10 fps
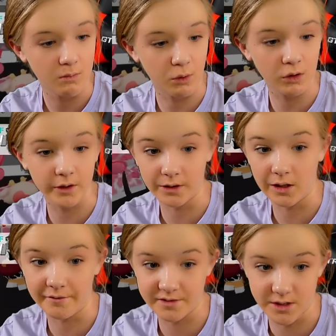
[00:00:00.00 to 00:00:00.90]
Brooklyn
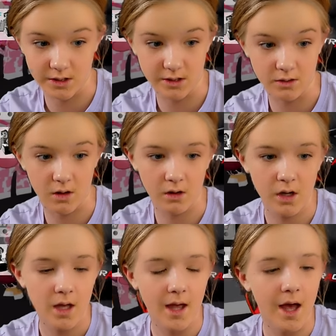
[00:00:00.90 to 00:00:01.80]
loves this song.
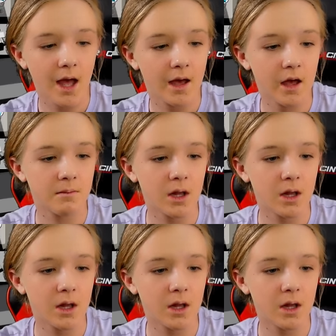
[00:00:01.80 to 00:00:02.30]
I am a